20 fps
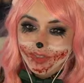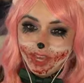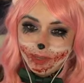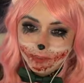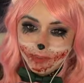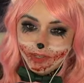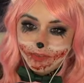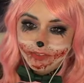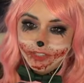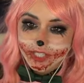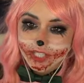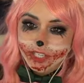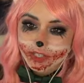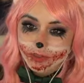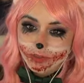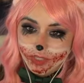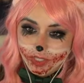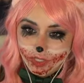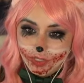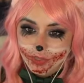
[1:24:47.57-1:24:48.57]
that'd be for
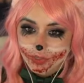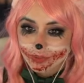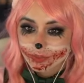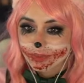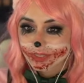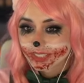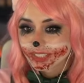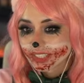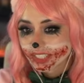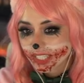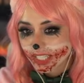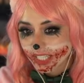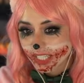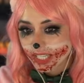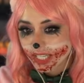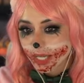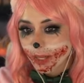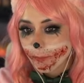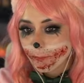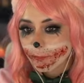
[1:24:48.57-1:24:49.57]
YouTube.
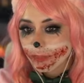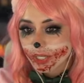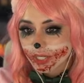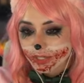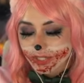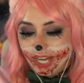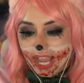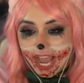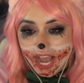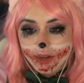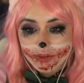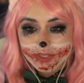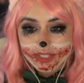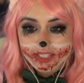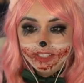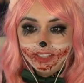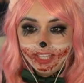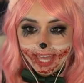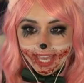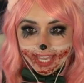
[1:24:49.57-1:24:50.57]
Burnhouse
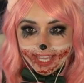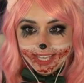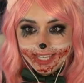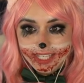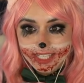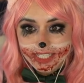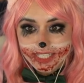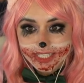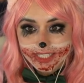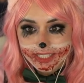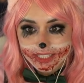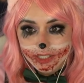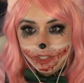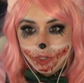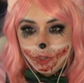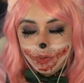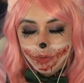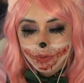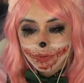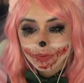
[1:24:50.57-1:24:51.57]
Lane.
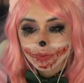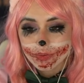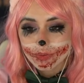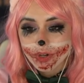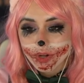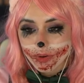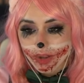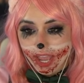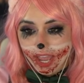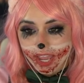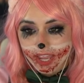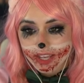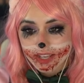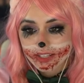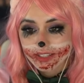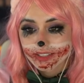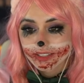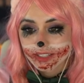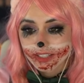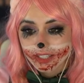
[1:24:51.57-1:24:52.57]
Ooh, okay.
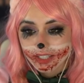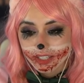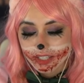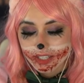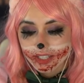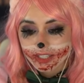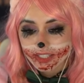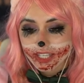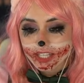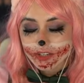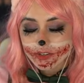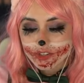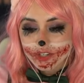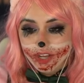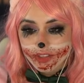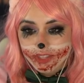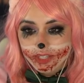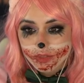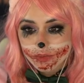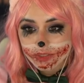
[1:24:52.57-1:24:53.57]
Can you
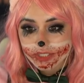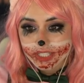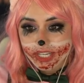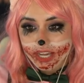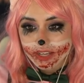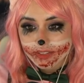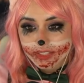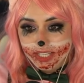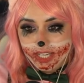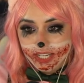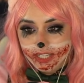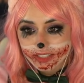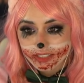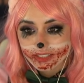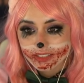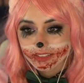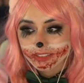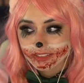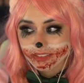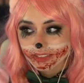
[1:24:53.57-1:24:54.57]
jot this one down, Zen?
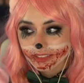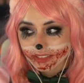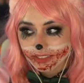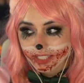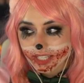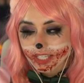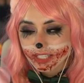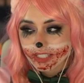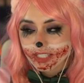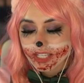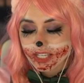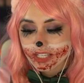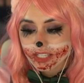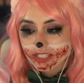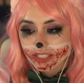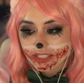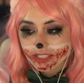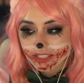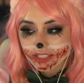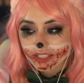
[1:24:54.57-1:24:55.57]
Indian